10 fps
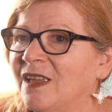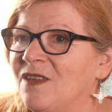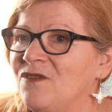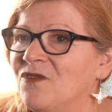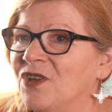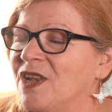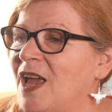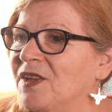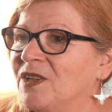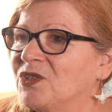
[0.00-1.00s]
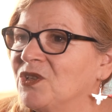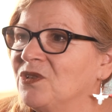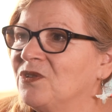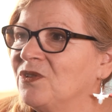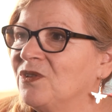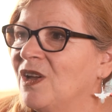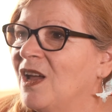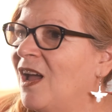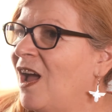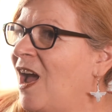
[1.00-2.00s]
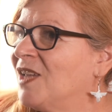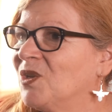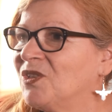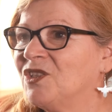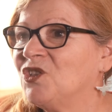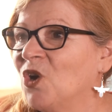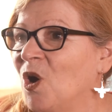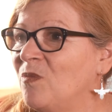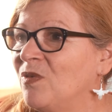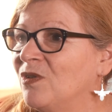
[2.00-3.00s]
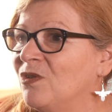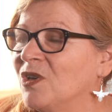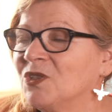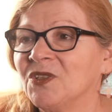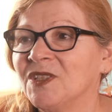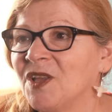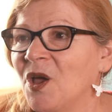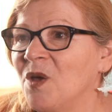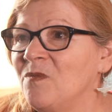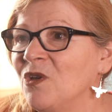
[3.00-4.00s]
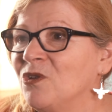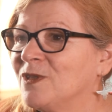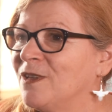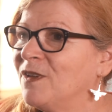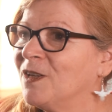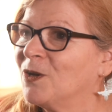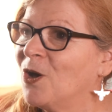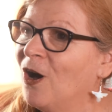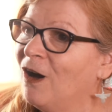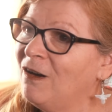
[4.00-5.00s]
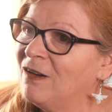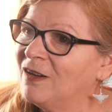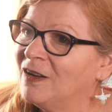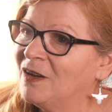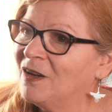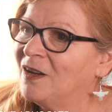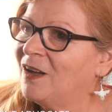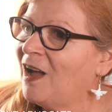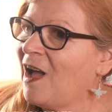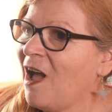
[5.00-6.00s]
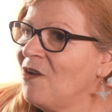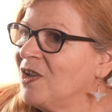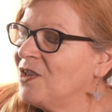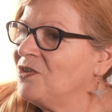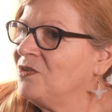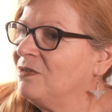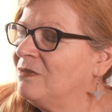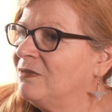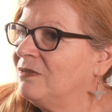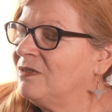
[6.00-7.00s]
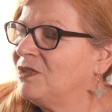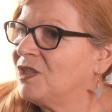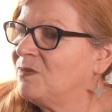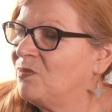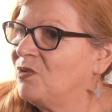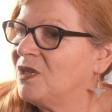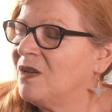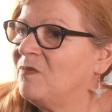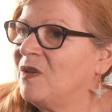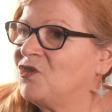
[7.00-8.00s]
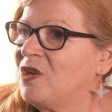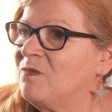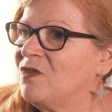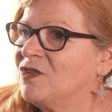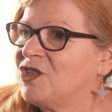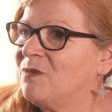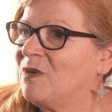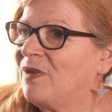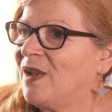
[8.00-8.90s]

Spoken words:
If you've got an adult who has lost his job, who has lost his home, who's living in a car, how can you just put a treatment regime in